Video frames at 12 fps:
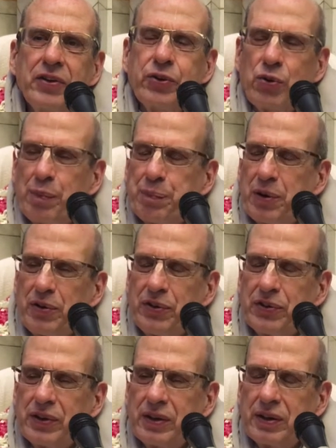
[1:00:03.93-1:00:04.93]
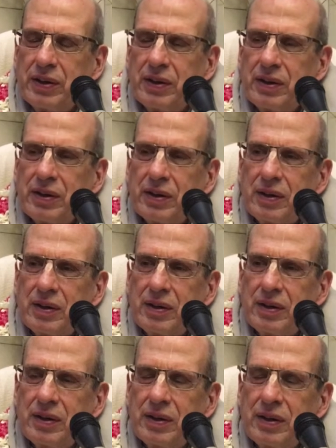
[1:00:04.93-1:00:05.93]
to a person
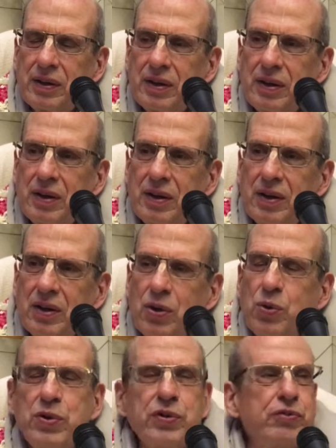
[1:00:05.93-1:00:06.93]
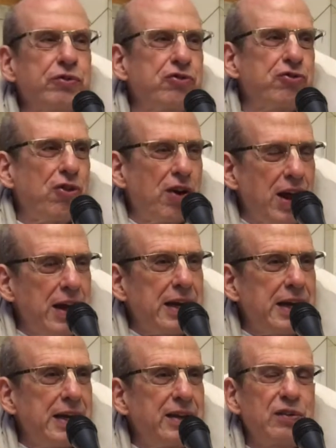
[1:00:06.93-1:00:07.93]
who is
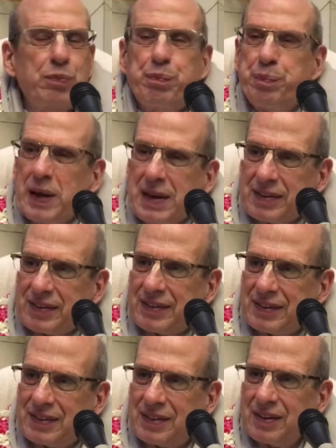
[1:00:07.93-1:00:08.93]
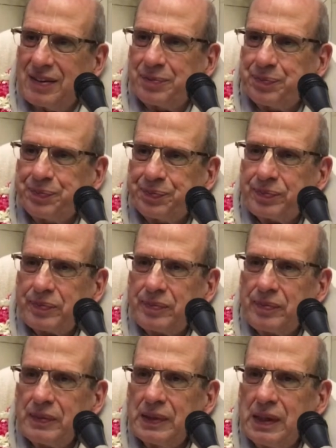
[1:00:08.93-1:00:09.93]
trying his best
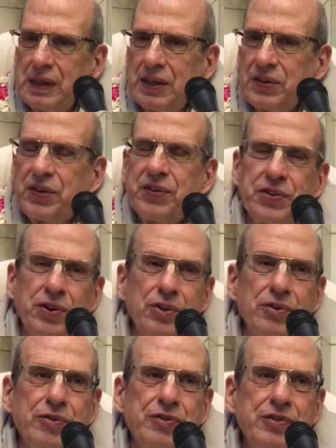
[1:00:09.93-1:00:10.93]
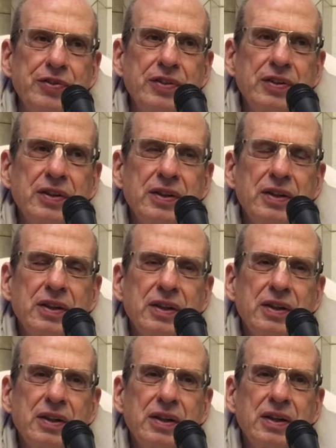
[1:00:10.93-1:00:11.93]
to serve
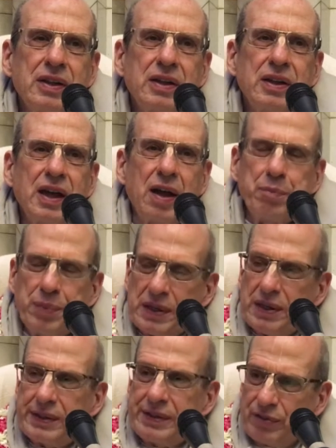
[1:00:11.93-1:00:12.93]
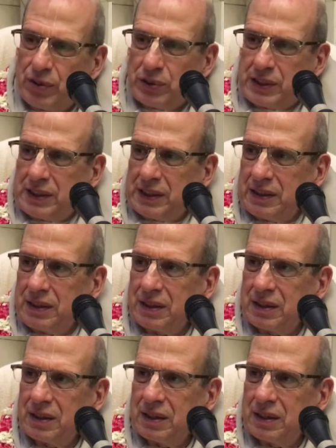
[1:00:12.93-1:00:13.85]
and be a devotee,